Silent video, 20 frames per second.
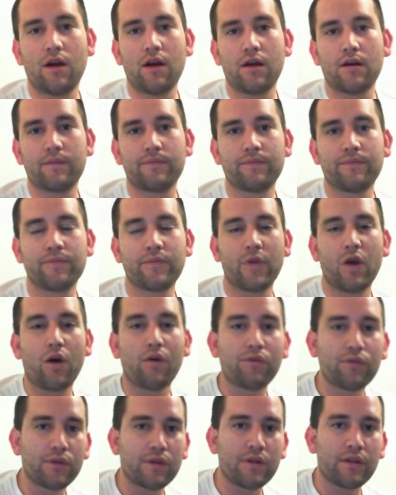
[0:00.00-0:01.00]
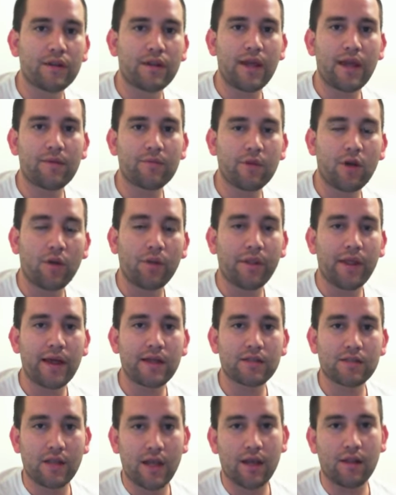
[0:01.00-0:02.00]
and hopefully the game
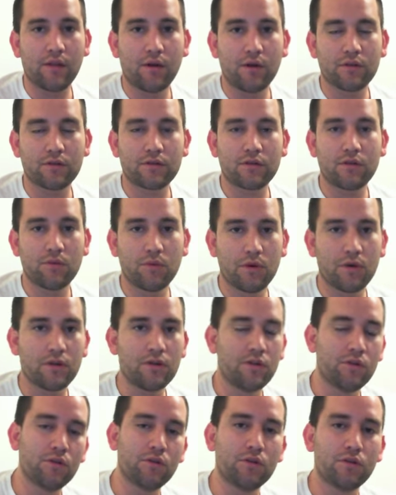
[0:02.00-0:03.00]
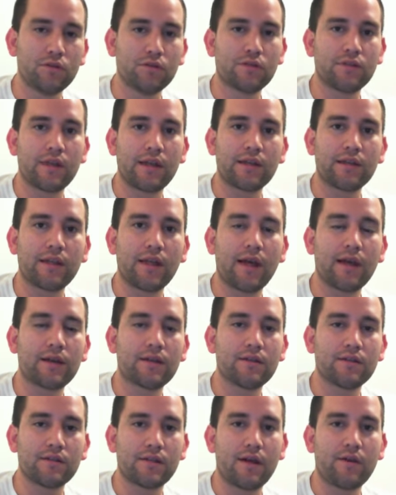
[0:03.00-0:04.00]
don't last that long to where you lose
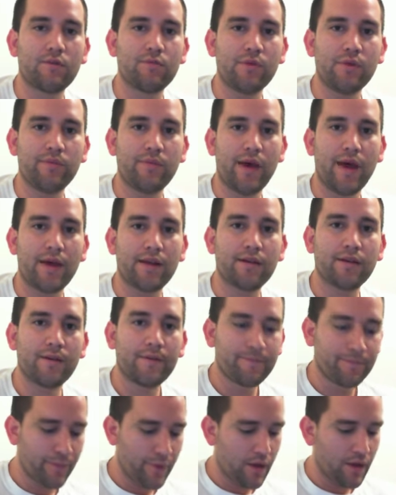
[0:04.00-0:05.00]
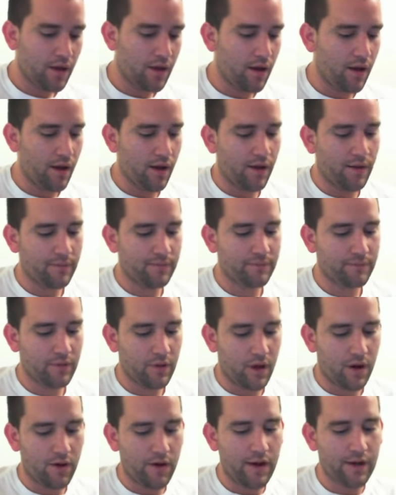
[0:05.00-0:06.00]
like that, because that would be bad.
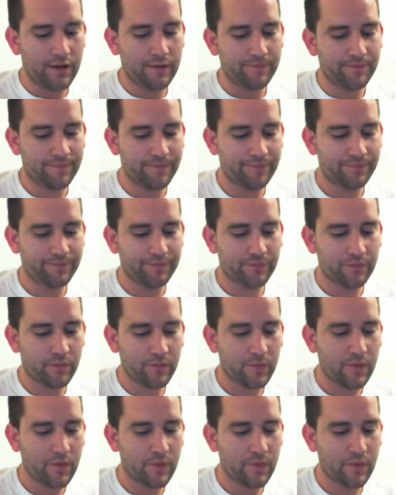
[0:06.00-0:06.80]
Alrighty,